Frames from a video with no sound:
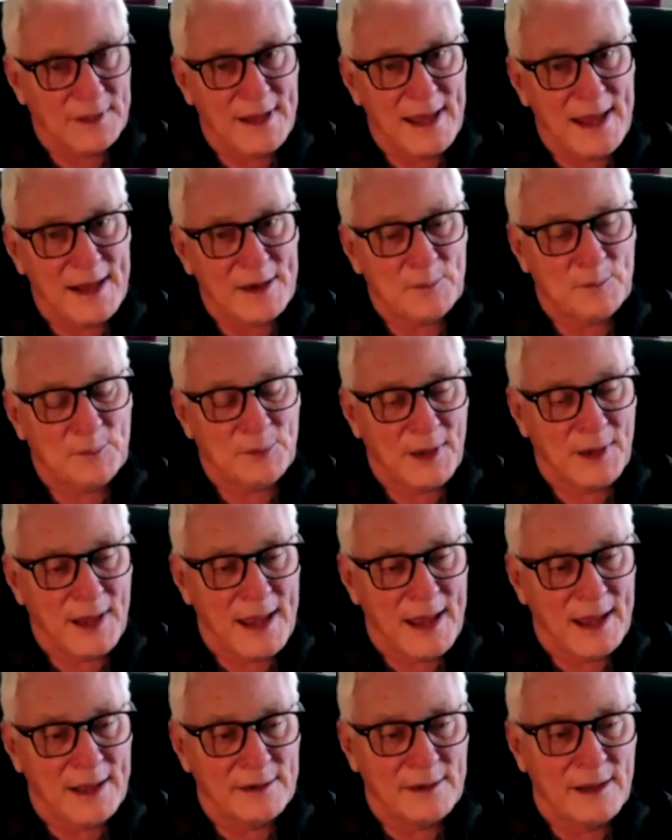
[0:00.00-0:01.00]
had a
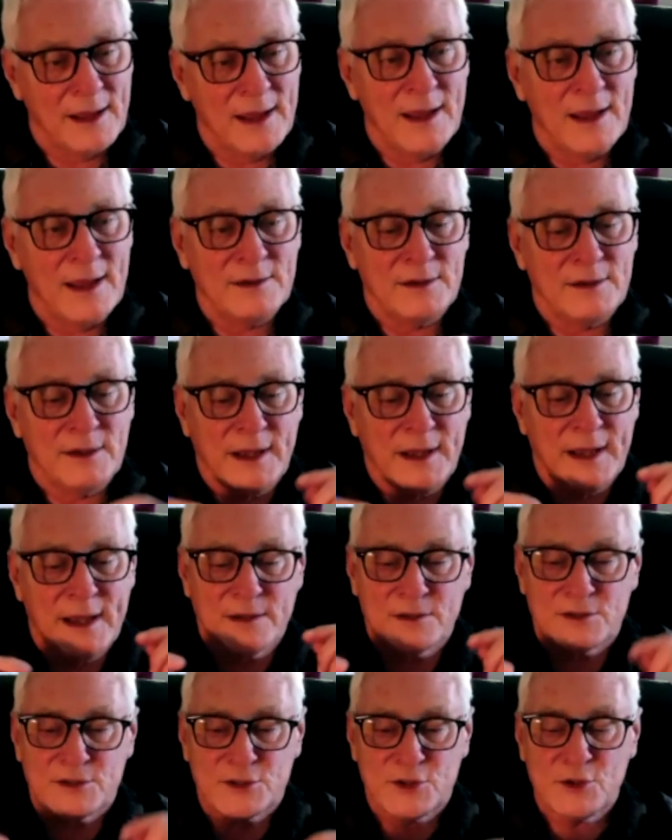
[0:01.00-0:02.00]
plan, to
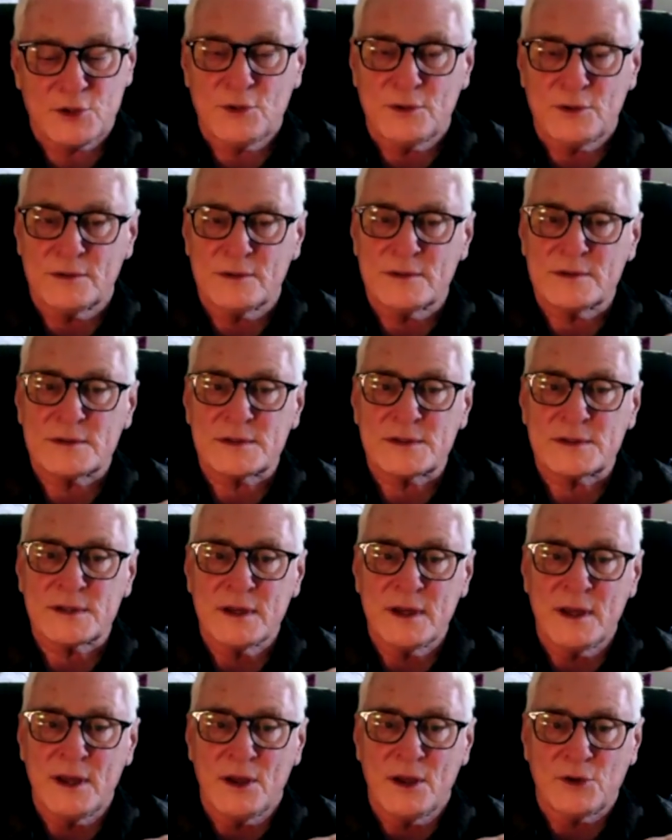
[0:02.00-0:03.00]
get students
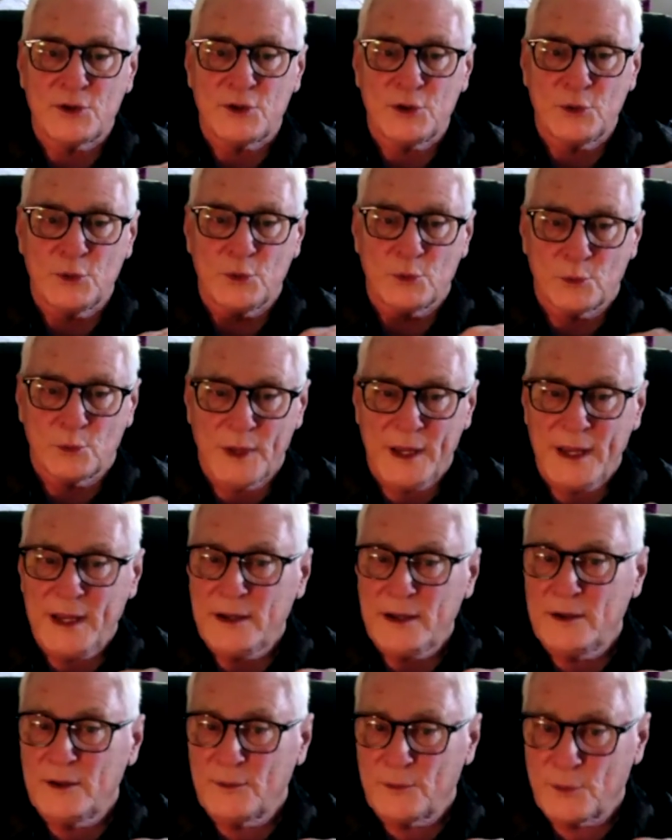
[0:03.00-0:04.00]
to
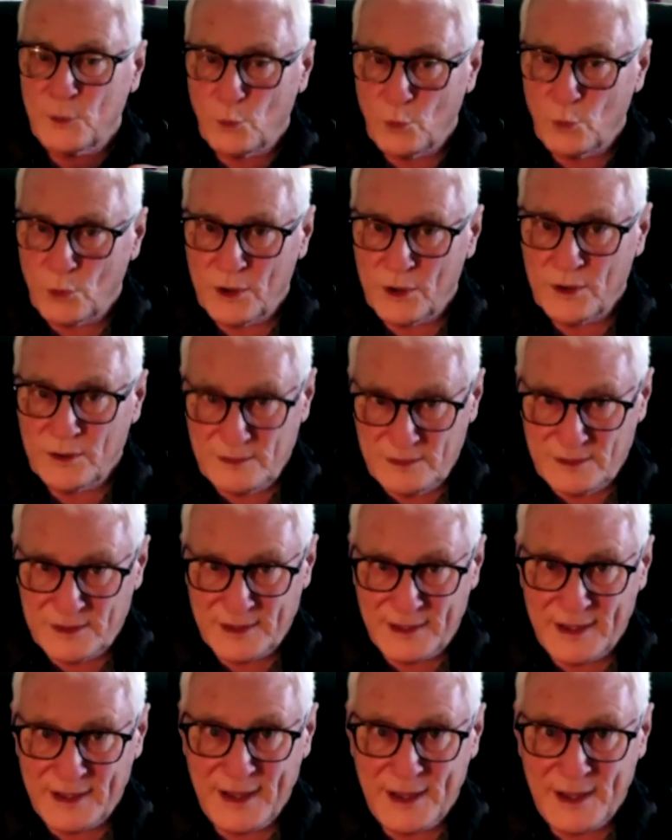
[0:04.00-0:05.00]
read the word
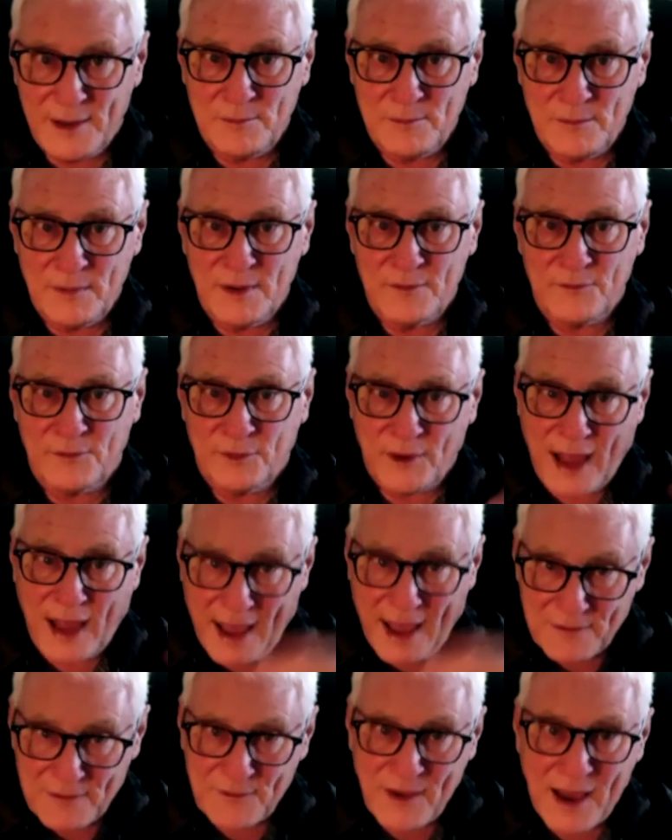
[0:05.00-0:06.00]
to him for
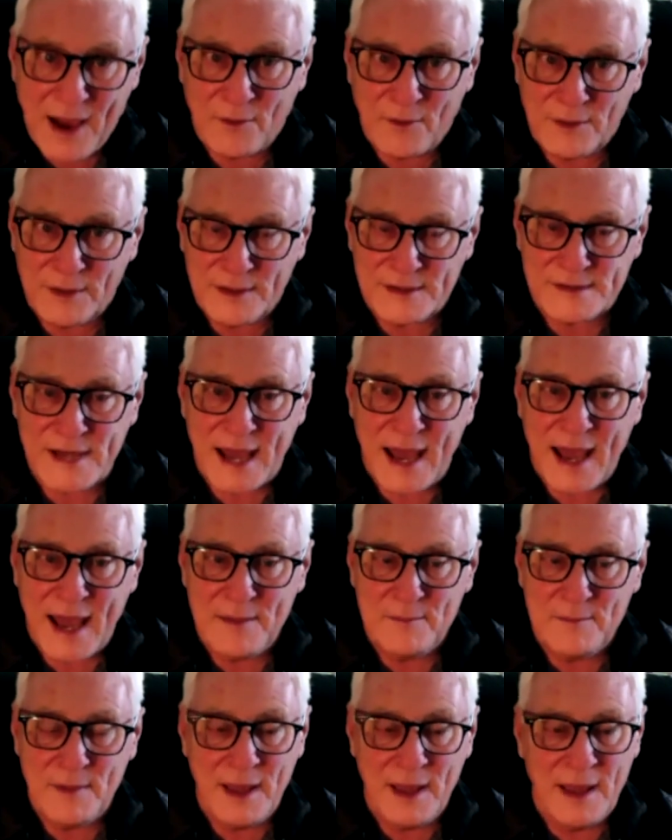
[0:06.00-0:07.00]
a half hour at a
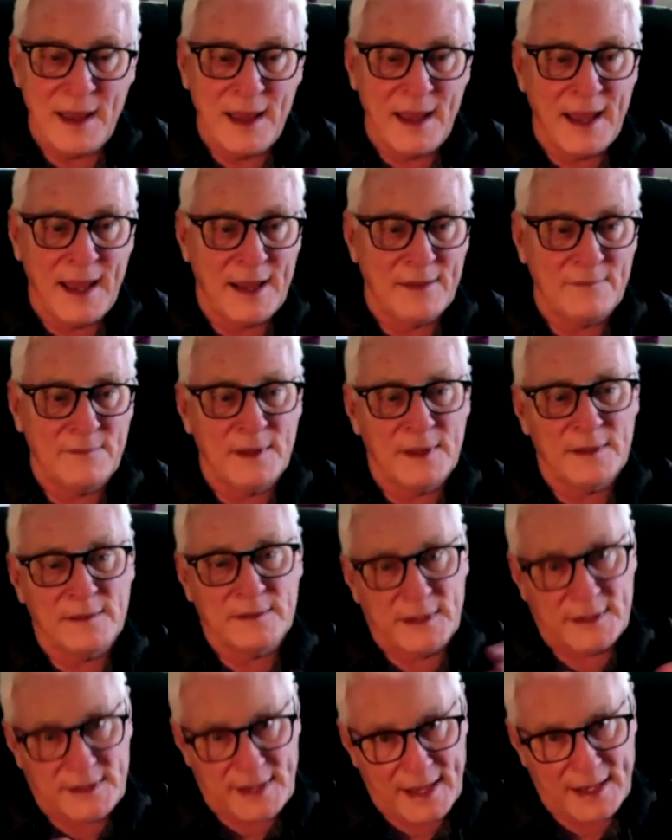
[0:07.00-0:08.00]
time, and then
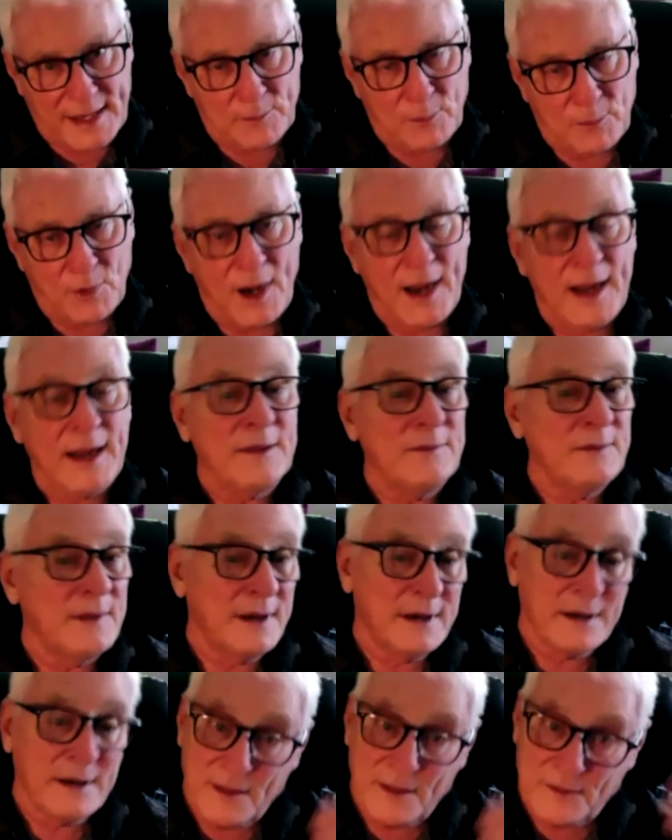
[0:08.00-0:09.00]
to take a break, and
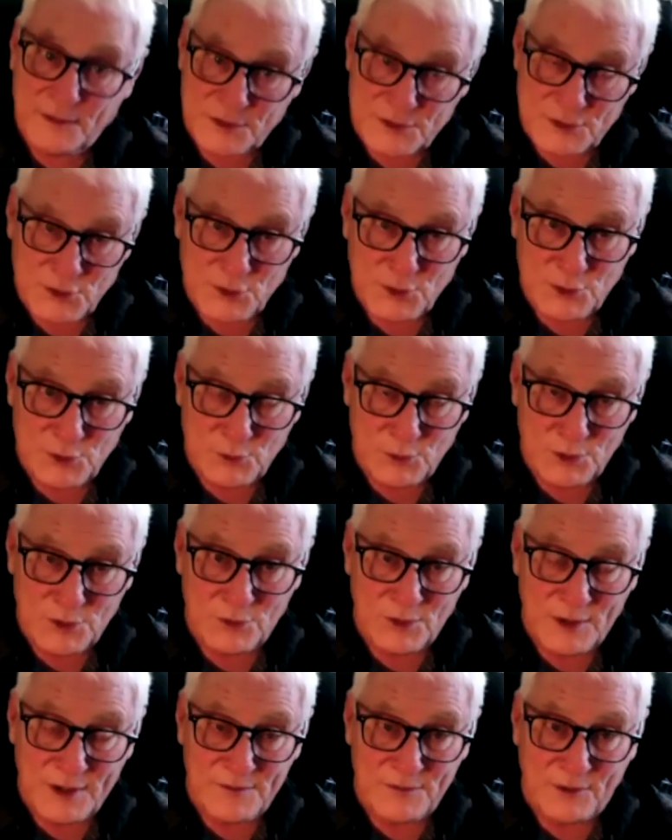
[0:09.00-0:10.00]
then another student would
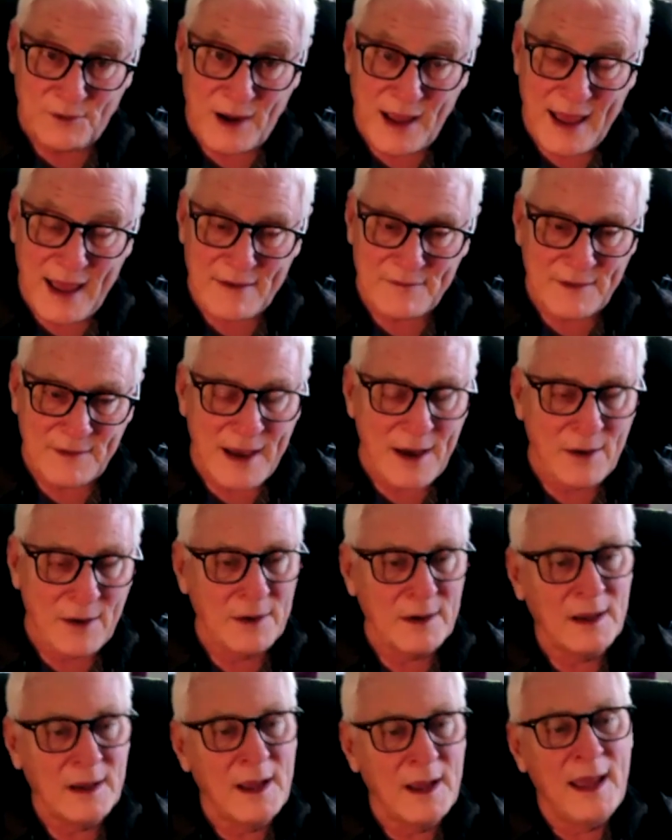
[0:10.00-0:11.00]
read for a half
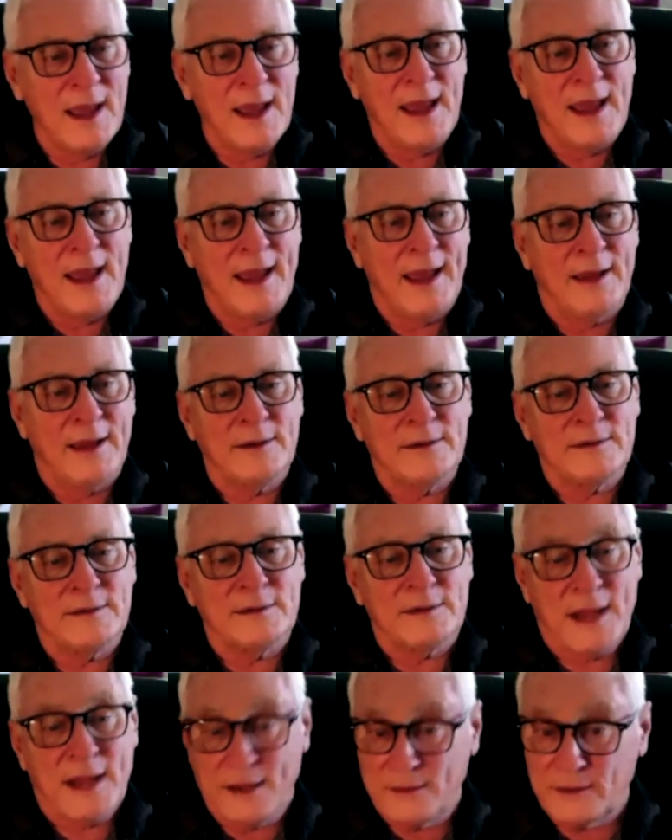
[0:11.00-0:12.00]
hour.
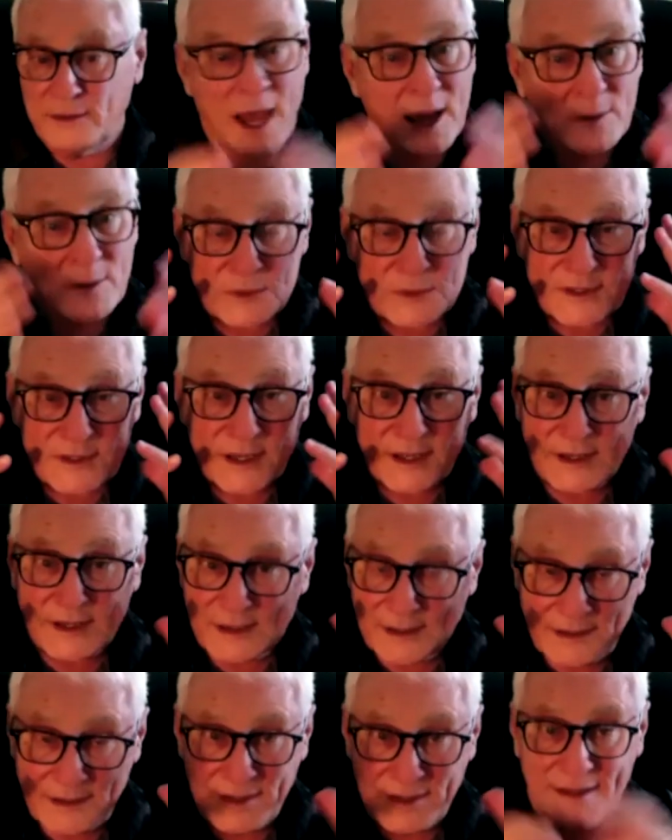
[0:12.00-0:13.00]
And God was going
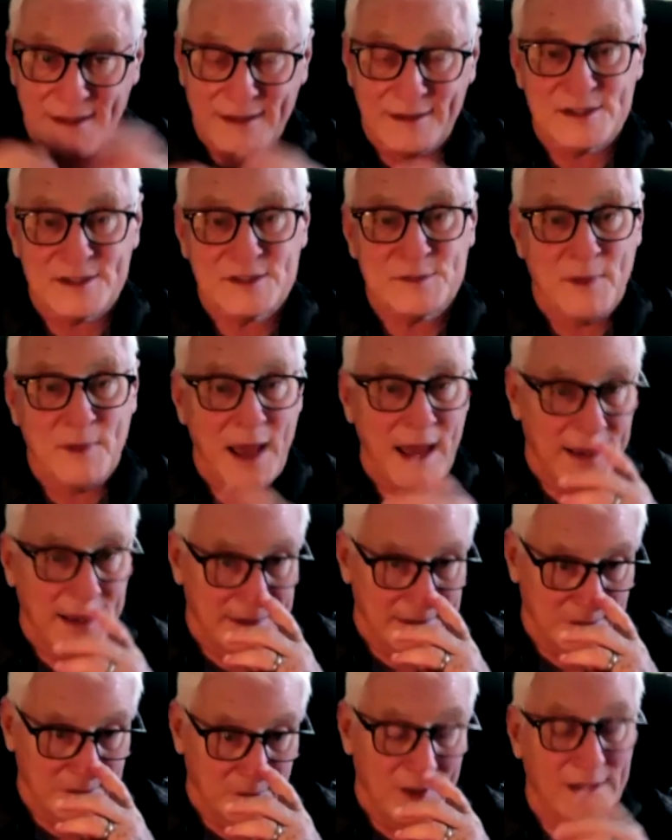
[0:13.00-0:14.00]
to heal his
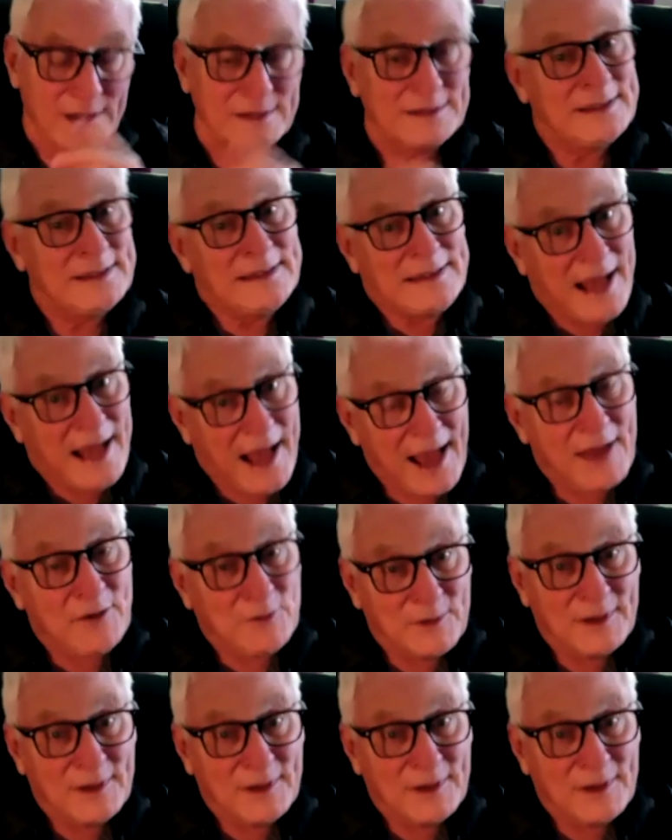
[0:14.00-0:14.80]
mind. Well, I